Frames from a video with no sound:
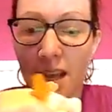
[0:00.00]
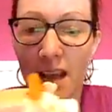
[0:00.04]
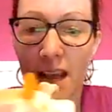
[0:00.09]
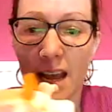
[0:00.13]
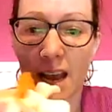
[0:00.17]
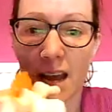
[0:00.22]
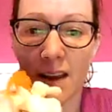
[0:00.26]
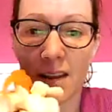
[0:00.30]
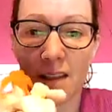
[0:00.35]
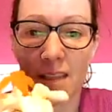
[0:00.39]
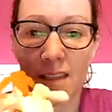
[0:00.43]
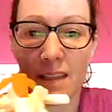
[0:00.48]

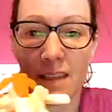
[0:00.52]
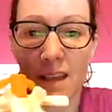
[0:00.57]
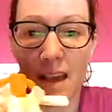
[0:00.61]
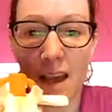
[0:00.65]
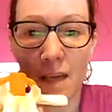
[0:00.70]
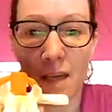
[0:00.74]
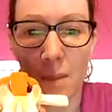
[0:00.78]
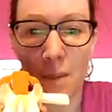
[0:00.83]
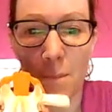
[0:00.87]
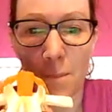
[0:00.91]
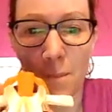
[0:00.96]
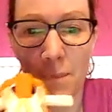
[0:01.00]
And then
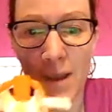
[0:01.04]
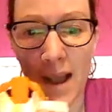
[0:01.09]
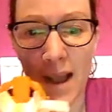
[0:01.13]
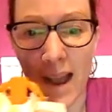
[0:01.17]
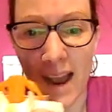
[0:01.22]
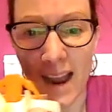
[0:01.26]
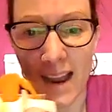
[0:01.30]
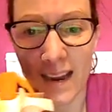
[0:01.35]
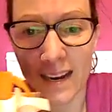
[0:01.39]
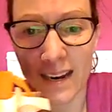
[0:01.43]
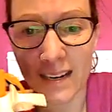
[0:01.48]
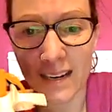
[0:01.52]
at the
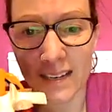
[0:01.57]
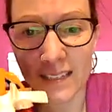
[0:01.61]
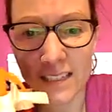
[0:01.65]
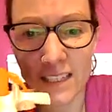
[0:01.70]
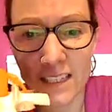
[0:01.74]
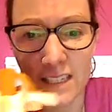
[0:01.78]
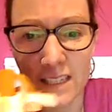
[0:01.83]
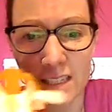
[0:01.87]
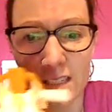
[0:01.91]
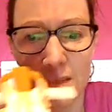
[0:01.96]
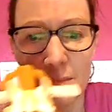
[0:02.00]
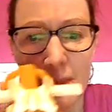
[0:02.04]
back,
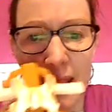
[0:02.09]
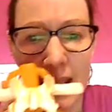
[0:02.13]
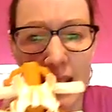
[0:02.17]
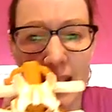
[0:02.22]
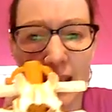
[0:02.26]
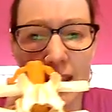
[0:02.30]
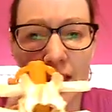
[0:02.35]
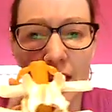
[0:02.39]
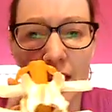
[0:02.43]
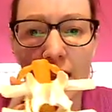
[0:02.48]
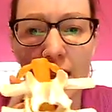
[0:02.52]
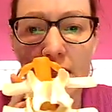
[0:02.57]
just to
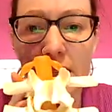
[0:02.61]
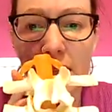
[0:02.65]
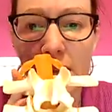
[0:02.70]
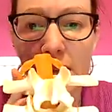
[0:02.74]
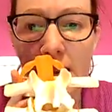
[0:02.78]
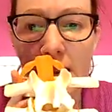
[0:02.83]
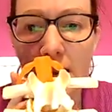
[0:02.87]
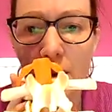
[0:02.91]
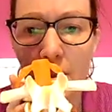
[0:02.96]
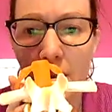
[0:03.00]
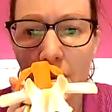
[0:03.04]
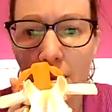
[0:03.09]
make things a
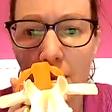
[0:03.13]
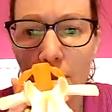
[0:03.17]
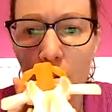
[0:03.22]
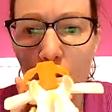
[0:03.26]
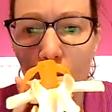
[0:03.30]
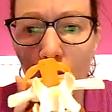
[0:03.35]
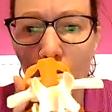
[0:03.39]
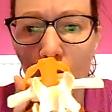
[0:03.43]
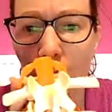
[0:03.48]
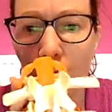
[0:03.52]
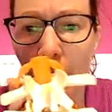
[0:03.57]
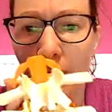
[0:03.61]
little bit
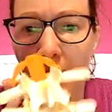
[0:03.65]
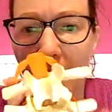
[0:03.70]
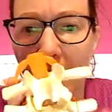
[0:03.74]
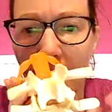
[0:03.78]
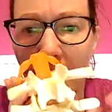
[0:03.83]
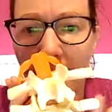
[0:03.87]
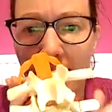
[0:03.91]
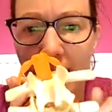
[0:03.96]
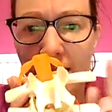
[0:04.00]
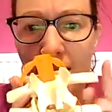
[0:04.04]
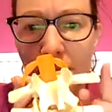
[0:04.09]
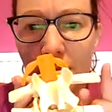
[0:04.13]
more
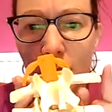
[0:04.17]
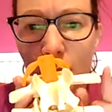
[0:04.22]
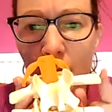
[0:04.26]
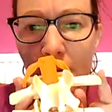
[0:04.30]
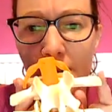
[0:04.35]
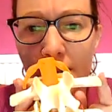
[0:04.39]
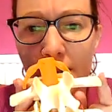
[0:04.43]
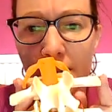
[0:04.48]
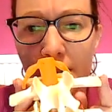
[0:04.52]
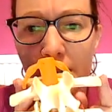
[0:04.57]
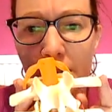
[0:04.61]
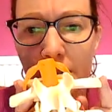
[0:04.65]
complicated, as
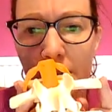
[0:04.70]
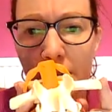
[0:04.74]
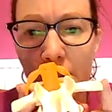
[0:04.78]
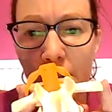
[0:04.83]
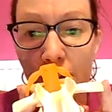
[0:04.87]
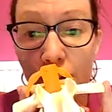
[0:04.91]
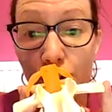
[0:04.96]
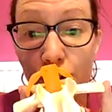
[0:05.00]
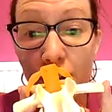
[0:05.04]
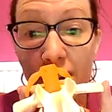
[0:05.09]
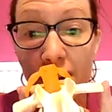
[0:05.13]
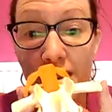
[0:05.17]
well as
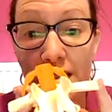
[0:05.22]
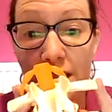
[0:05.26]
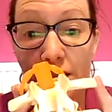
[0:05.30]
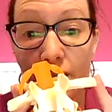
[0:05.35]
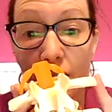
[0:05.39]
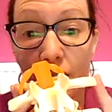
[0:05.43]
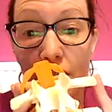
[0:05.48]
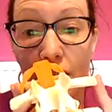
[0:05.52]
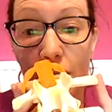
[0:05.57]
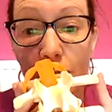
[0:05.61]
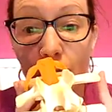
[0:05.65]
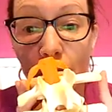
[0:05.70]
the
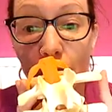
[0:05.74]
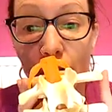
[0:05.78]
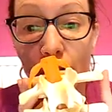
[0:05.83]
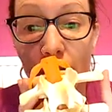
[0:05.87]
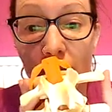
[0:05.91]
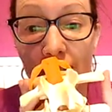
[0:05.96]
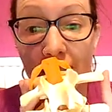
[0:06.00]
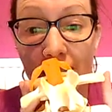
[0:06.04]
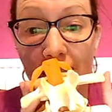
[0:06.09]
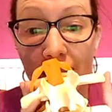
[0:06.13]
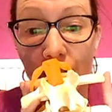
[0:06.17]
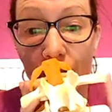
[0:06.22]
transverse
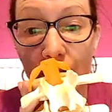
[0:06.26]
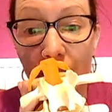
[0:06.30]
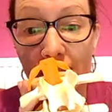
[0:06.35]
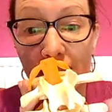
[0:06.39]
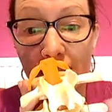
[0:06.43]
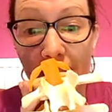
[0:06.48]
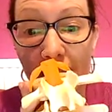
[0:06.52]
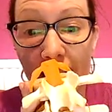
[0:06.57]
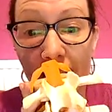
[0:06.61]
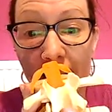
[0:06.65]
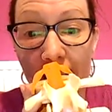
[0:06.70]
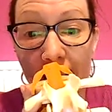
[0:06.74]
processes on the
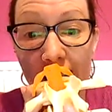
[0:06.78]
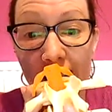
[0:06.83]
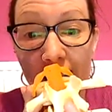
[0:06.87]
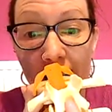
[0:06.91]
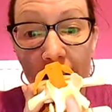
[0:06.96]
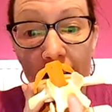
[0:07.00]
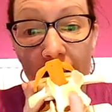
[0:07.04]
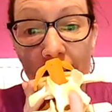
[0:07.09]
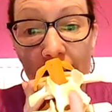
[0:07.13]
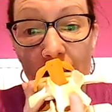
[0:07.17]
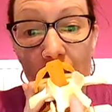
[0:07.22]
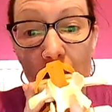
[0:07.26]
side,
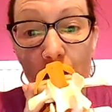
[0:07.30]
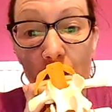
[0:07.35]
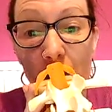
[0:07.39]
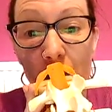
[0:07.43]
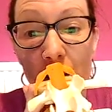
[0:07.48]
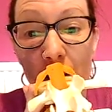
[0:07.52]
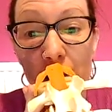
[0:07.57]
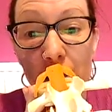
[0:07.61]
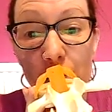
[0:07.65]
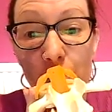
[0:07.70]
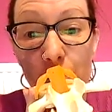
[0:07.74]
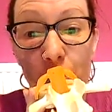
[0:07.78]
the
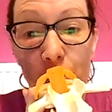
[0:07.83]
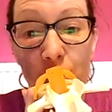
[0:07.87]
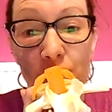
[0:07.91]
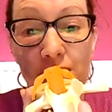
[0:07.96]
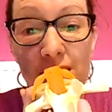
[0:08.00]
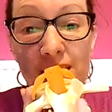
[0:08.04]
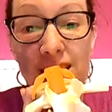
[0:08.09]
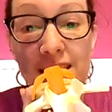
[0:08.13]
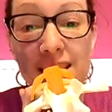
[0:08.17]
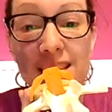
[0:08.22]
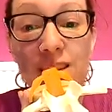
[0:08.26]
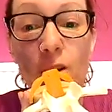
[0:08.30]
spinous
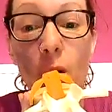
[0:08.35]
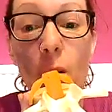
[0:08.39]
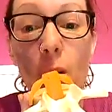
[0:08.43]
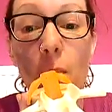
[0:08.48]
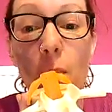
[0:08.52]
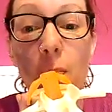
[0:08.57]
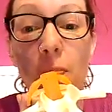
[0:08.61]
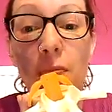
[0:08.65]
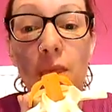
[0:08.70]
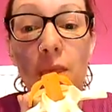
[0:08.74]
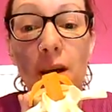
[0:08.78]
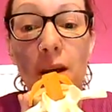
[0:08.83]
processes
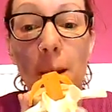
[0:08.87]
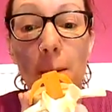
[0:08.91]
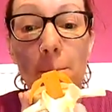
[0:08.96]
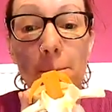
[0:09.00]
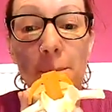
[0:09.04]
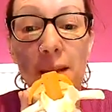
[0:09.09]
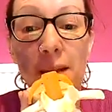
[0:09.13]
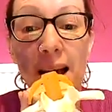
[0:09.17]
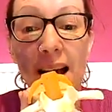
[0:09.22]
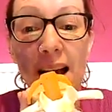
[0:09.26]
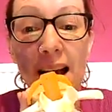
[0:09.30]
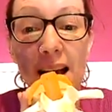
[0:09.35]
on the
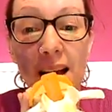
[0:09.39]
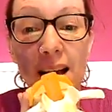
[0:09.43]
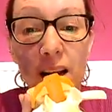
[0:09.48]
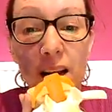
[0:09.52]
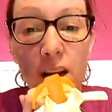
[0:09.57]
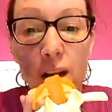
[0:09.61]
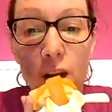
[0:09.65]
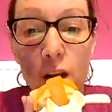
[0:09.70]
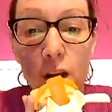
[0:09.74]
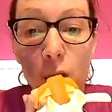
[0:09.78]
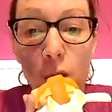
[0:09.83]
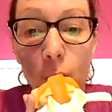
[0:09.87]
back,
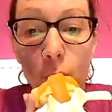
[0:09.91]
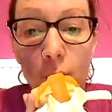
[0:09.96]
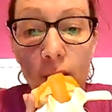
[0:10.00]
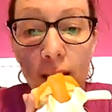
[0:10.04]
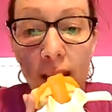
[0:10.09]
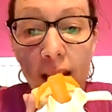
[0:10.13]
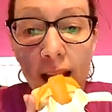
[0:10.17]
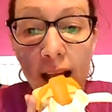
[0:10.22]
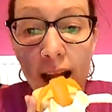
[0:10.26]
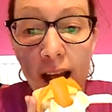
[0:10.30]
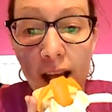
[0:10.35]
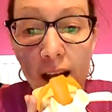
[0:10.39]
we
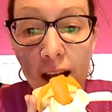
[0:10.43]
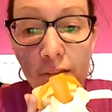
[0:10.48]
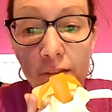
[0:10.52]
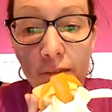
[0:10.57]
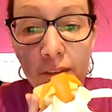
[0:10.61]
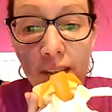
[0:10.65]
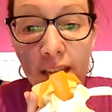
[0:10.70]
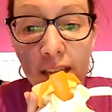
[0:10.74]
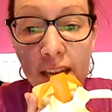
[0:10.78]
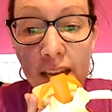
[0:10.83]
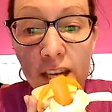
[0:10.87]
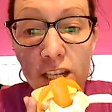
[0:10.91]
have
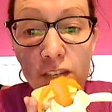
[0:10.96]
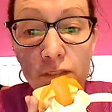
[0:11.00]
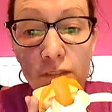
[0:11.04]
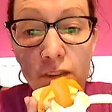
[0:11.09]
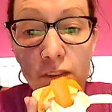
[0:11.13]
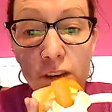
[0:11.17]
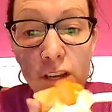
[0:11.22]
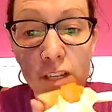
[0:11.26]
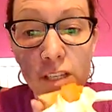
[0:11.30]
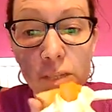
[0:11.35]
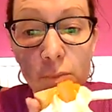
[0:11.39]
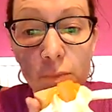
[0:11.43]
each
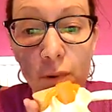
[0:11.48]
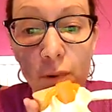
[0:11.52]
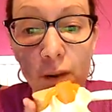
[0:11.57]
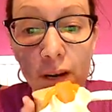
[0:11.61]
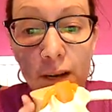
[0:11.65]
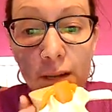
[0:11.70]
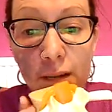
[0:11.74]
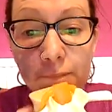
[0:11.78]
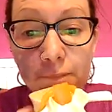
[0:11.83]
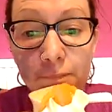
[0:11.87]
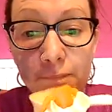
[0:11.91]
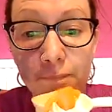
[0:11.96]

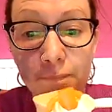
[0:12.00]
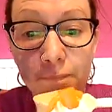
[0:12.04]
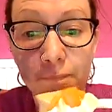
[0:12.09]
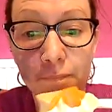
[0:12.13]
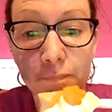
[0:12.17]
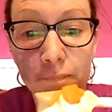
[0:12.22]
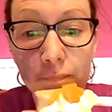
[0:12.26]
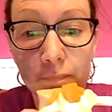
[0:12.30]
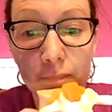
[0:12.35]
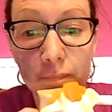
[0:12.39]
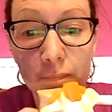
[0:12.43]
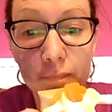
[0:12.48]
vertebra,
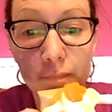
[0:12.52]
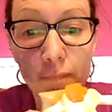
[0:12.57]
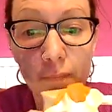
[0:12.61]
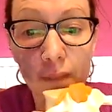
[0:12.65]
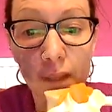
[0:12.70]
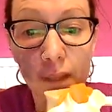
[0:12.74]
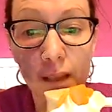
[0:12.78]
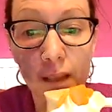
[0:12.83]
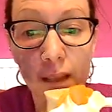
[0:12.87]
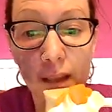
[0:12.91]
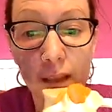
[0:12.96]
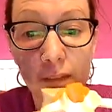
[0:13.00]

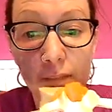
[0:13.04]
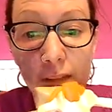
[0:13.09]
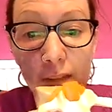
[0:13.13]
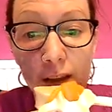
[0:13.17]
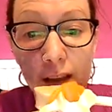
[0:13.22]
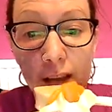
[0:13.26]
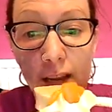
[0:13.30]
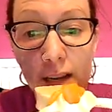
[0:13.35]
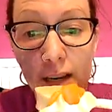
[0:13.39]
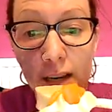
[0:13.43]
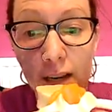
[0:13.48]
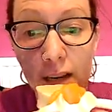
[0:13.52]
if I
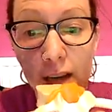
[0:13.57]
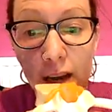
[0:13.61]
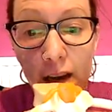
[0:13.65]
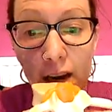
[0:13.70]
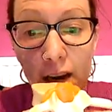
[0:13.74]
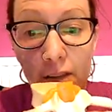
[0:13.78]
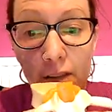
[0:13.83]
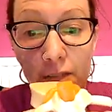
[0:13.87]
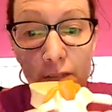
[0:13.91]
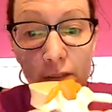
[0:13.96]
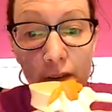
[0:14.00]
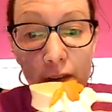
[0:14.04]
can
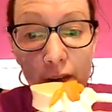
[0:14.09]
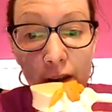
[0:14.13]
kind of